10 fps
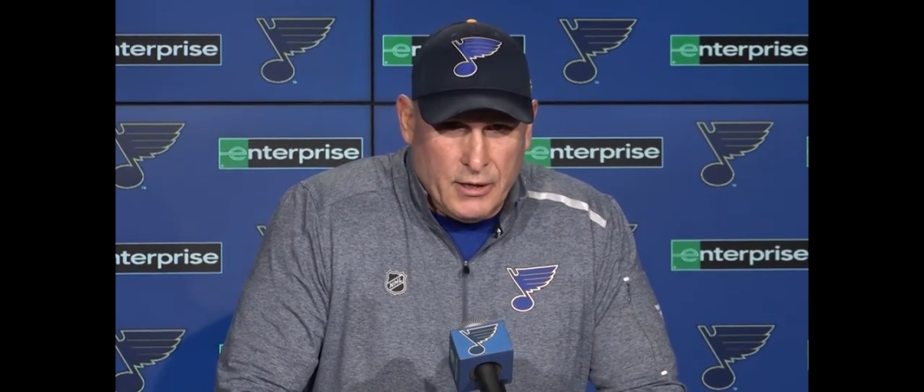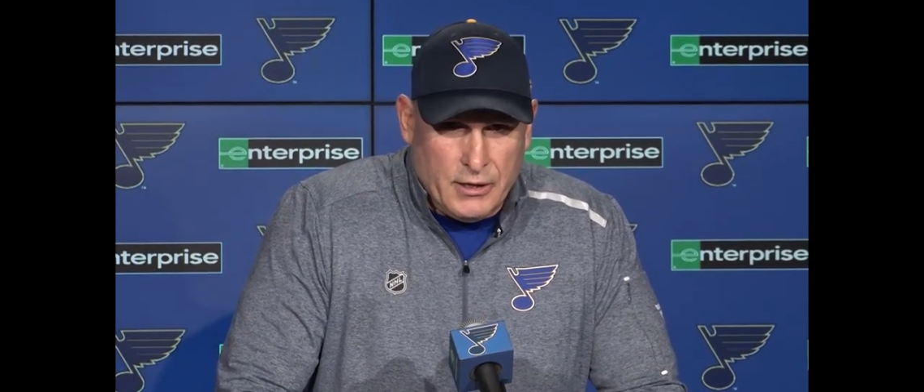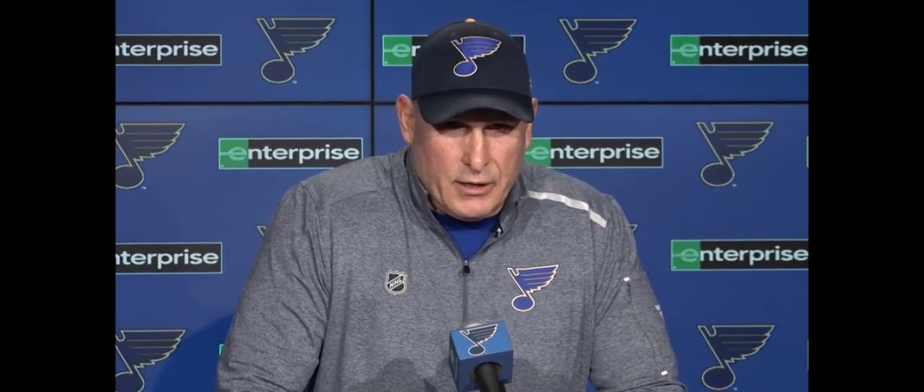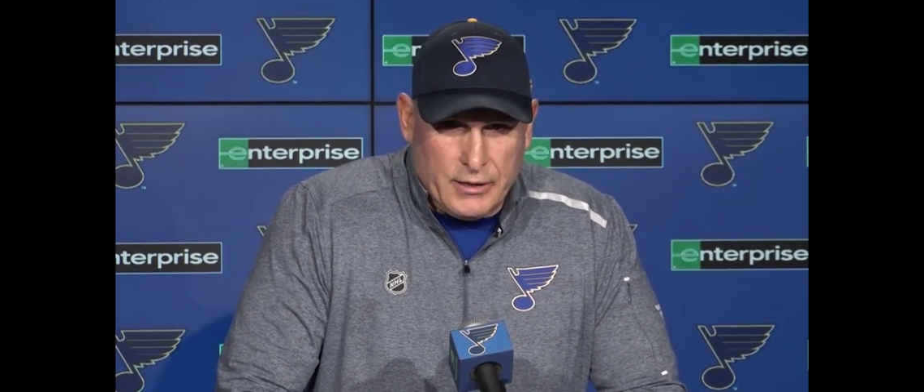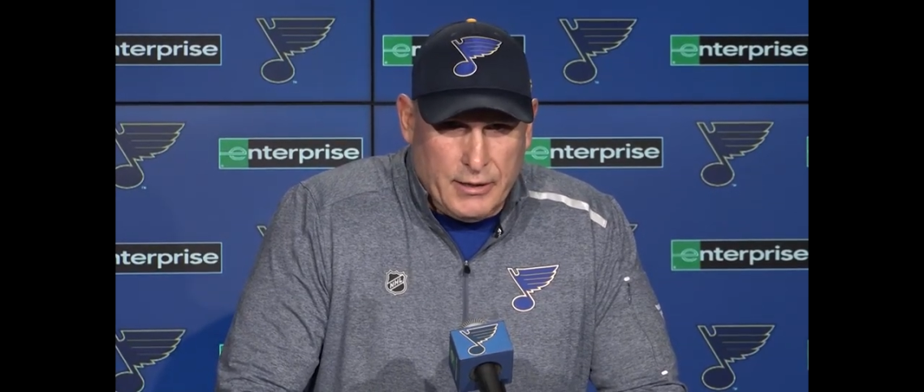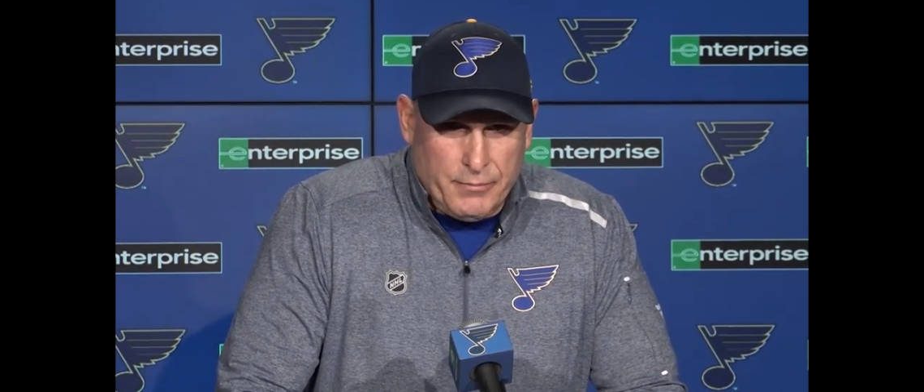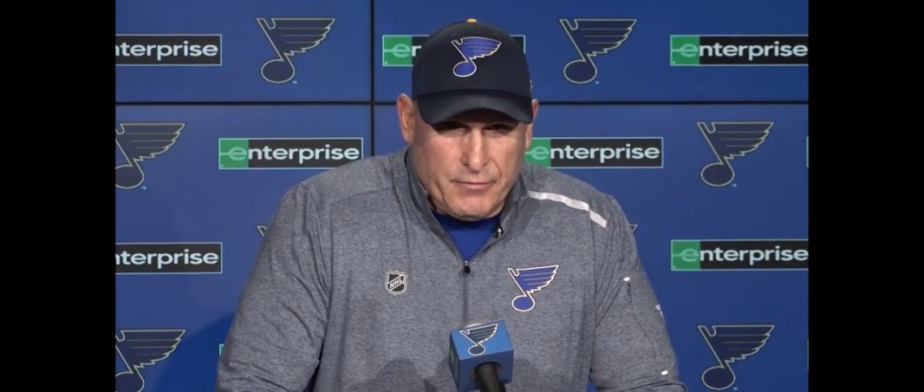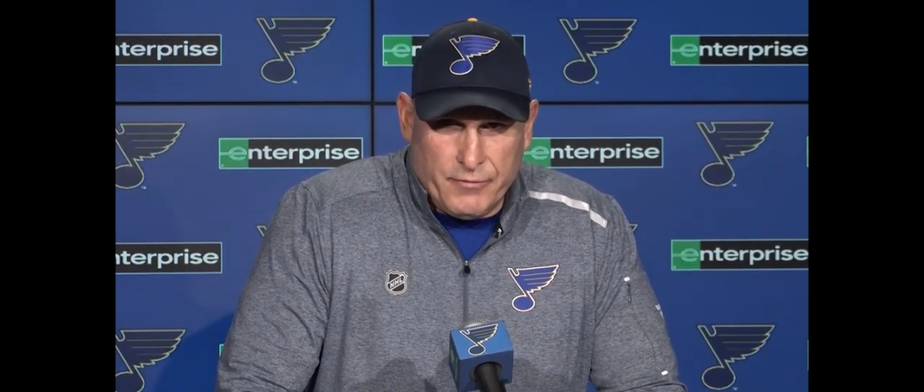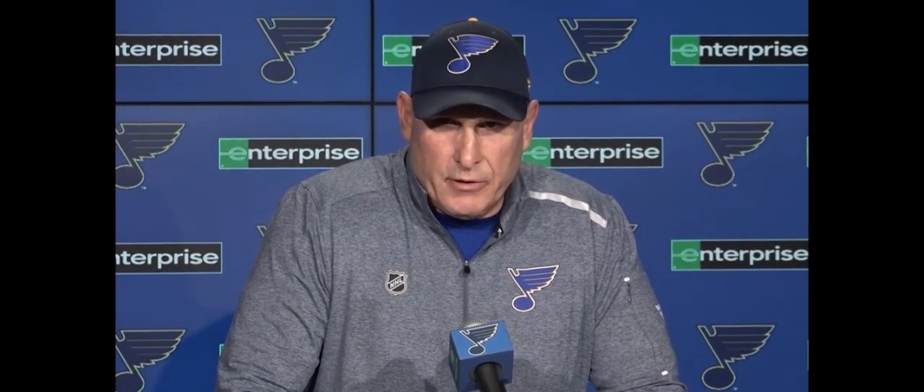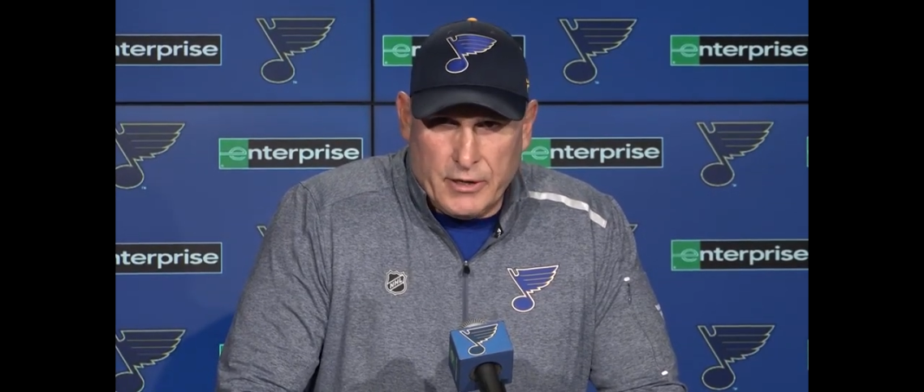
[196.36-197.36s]
You got to keep your
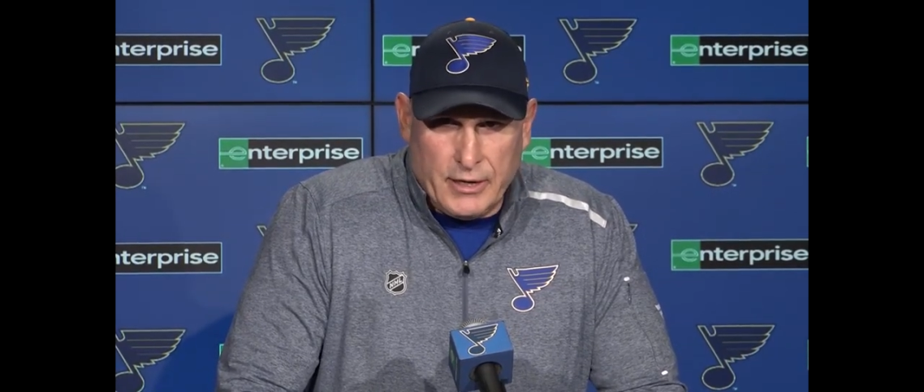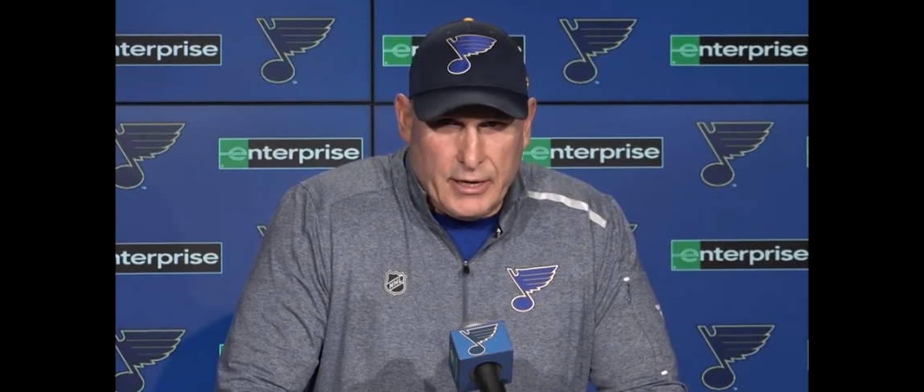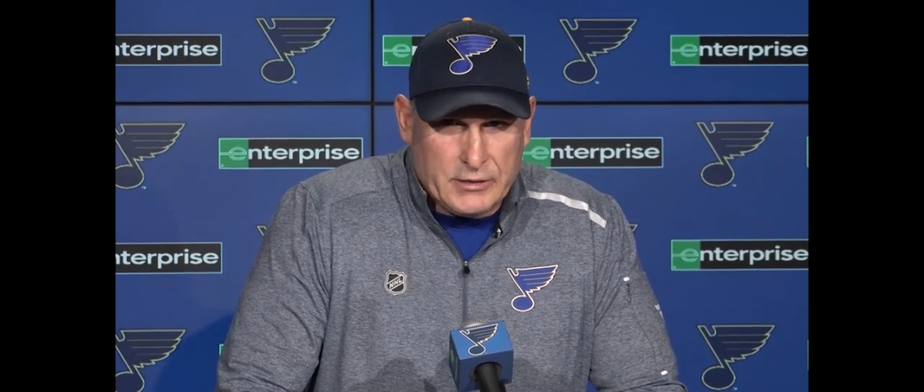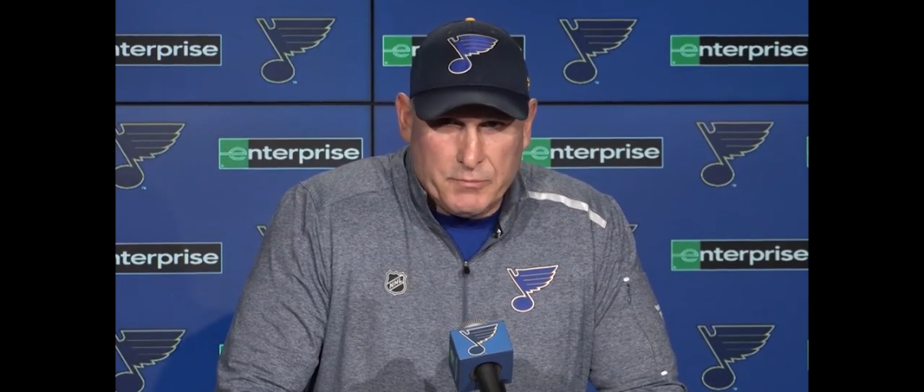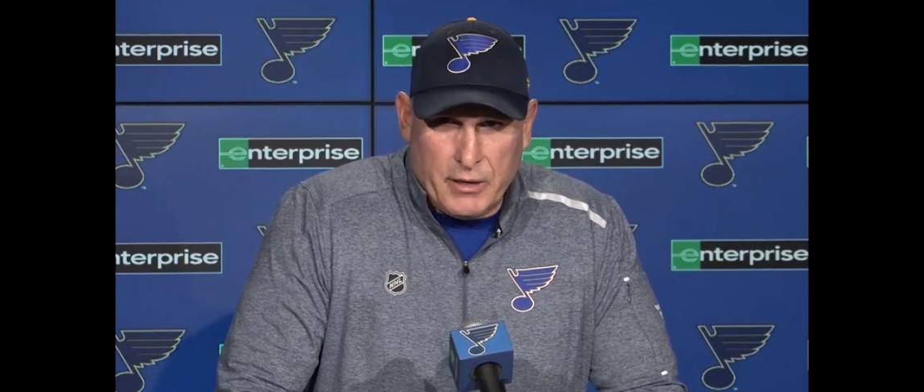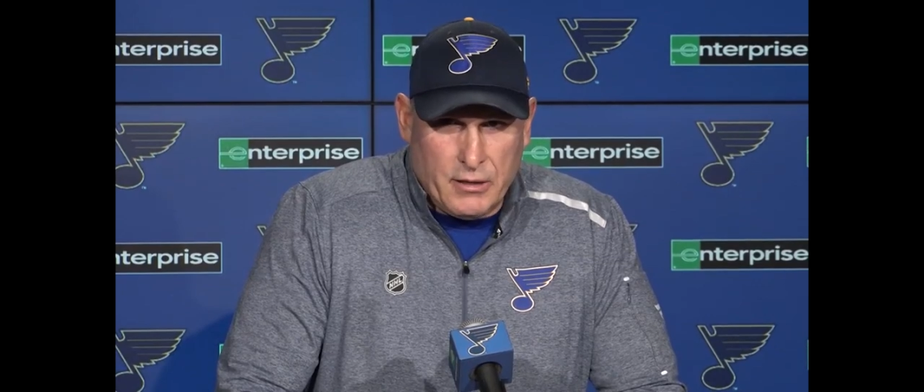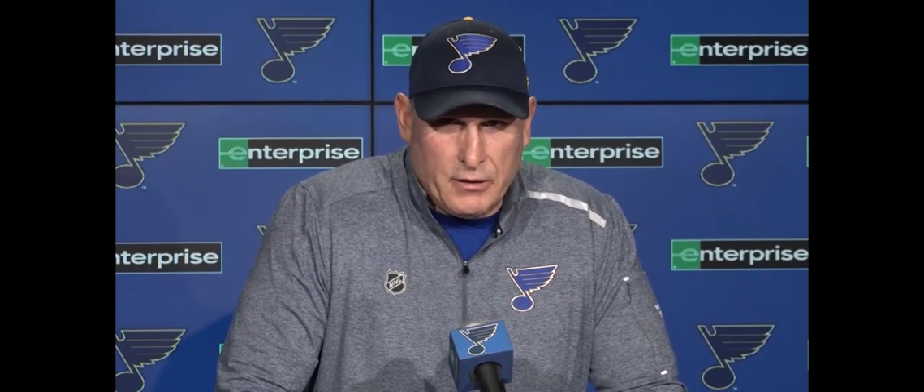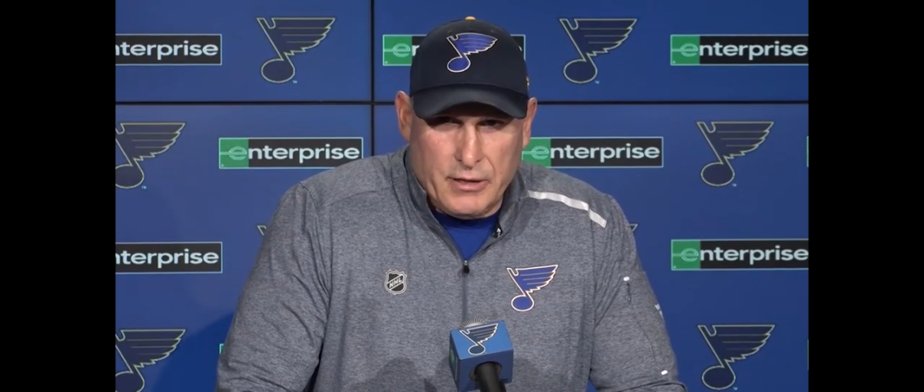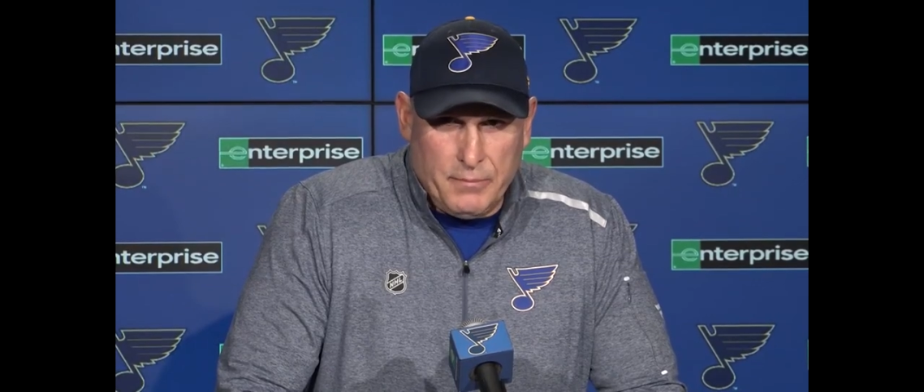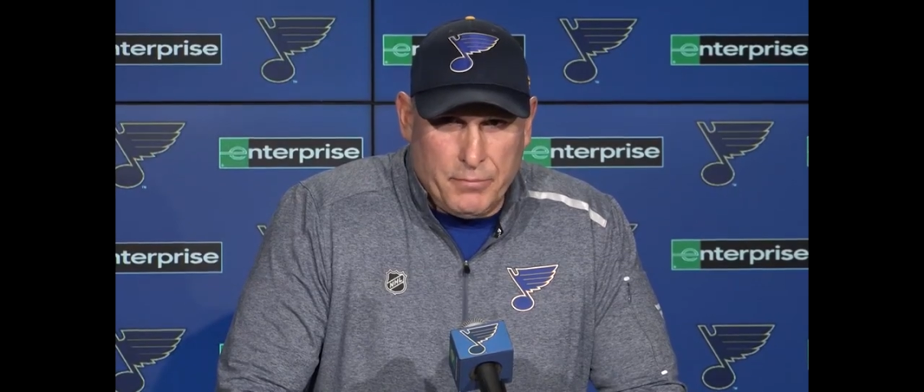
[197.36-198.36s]
foot on the gas pedal
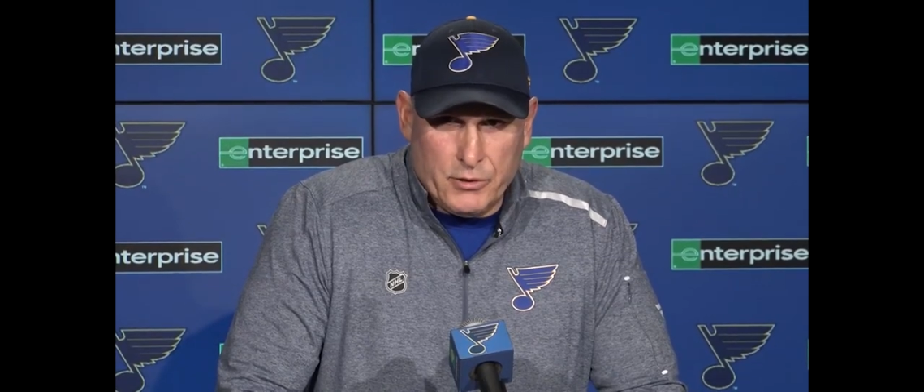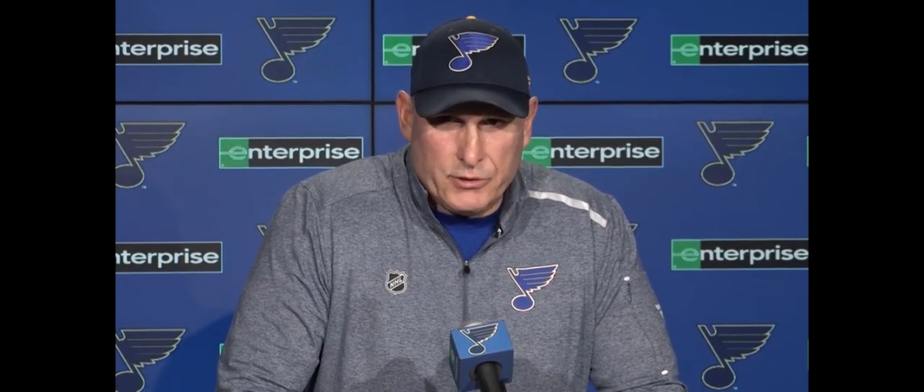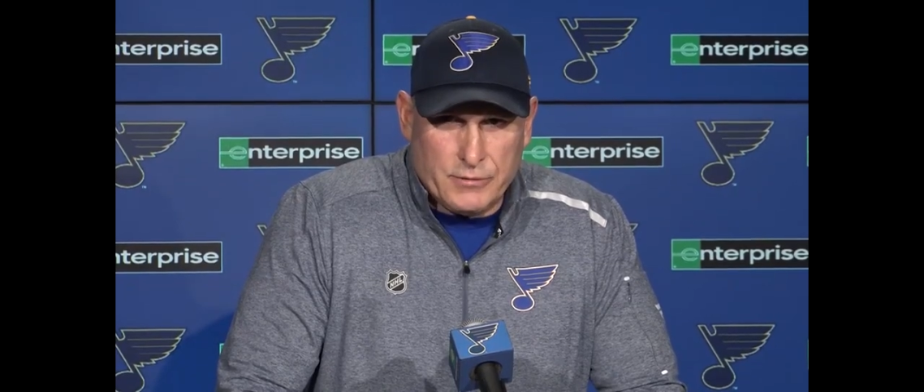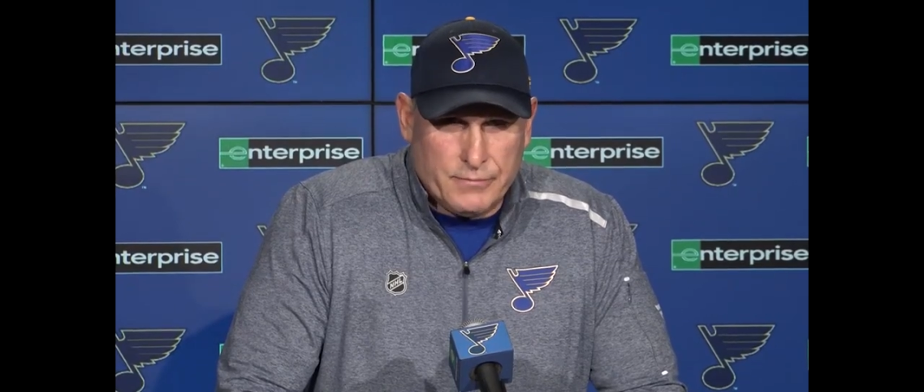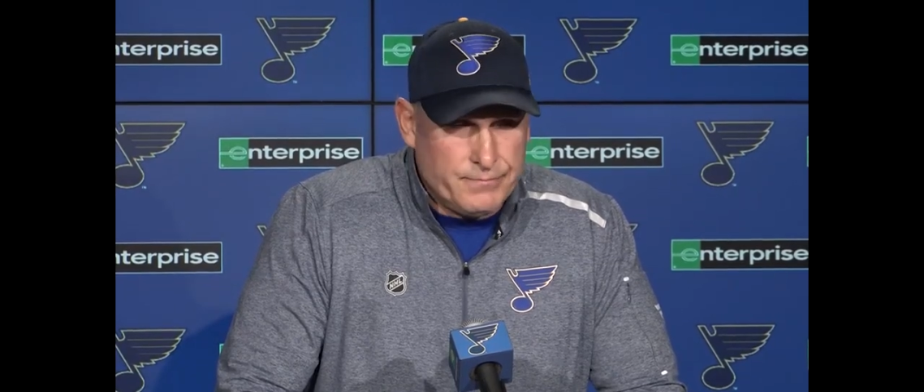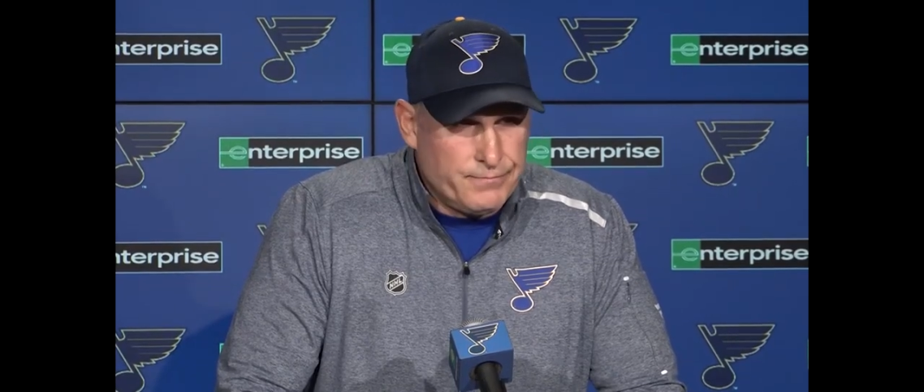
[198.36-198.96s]
and keep pushing.